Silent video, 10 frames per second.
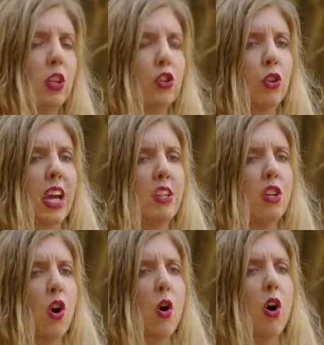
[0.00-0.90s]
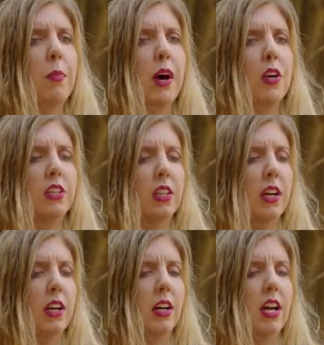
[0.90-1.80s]
to get to know about
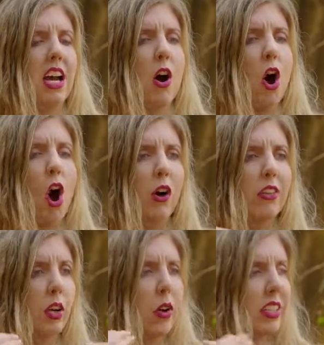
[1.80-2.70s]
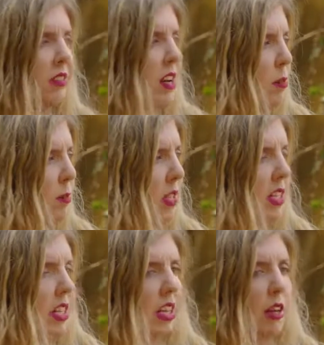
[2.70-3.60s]
ongoing
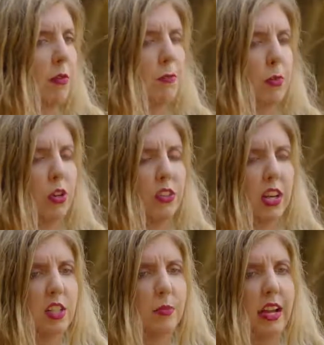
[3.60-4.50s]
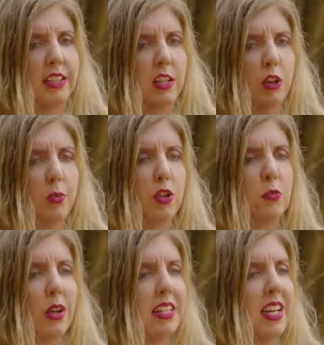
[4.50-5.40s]
developments in the blockchain space, in the crypto
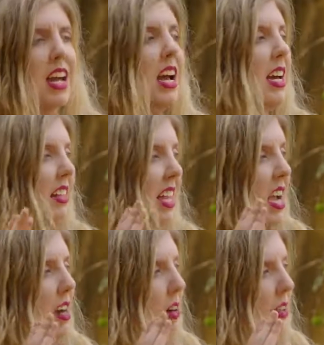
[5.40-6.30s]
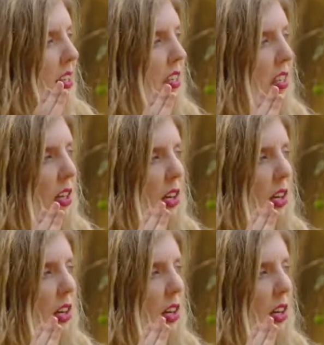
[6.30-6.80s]
space. There, I think